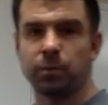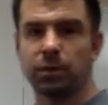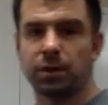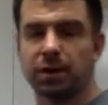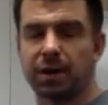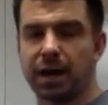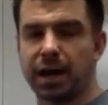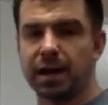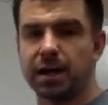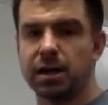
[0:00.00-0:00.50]

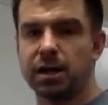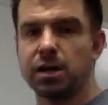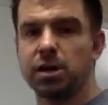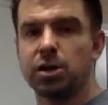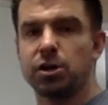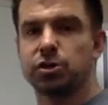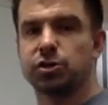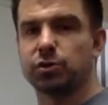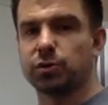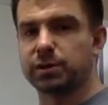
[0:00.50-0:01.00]
Okay?
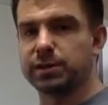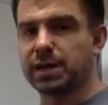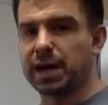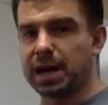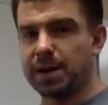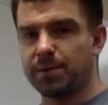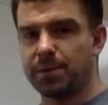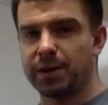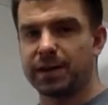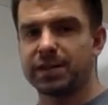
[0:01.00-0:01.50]
So a
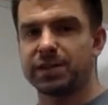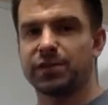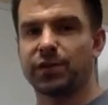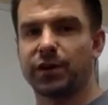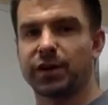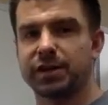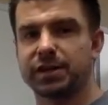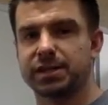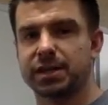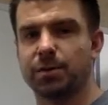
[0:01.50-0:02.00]
timeline is
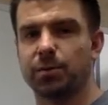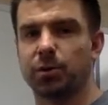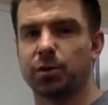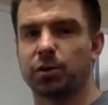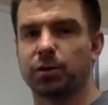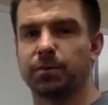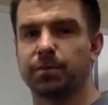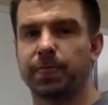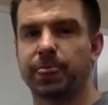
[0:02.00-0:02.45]
very similar.